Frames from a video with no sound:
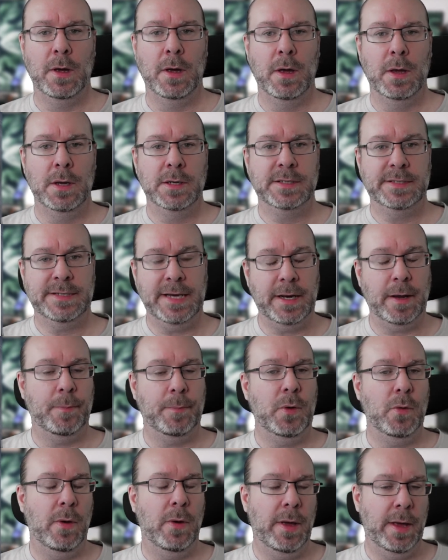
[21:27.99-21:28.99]
setup you
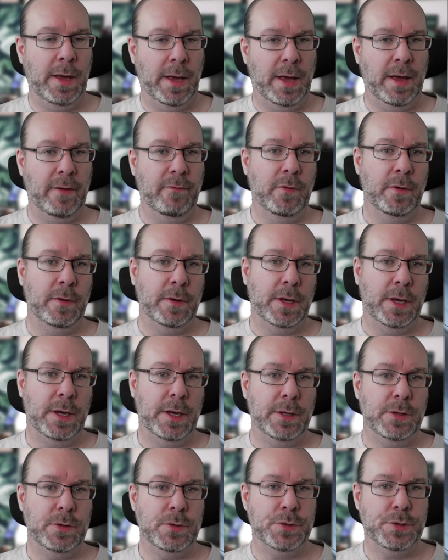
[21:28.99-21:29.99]
have,
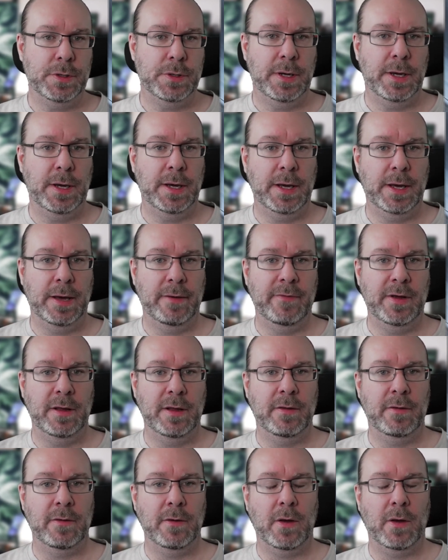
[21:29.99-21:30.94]
you should have it